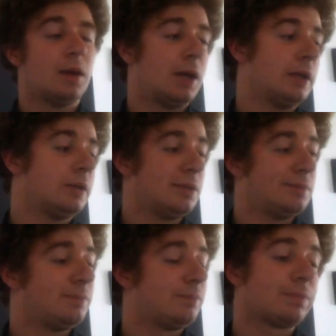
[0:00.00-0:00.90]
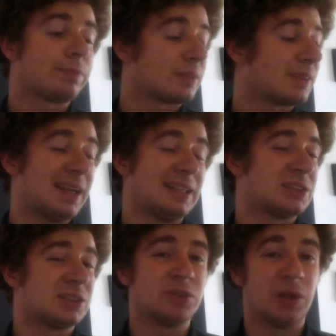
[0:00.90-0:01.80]
That's
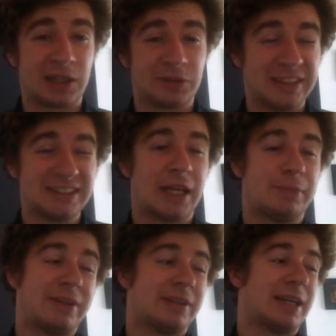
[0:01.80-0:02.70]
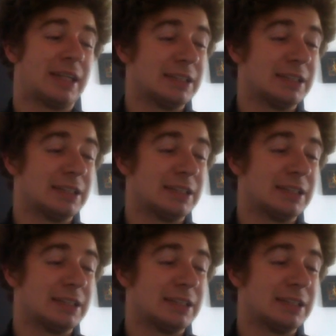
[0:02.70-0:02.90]
just all I can really say about the deck.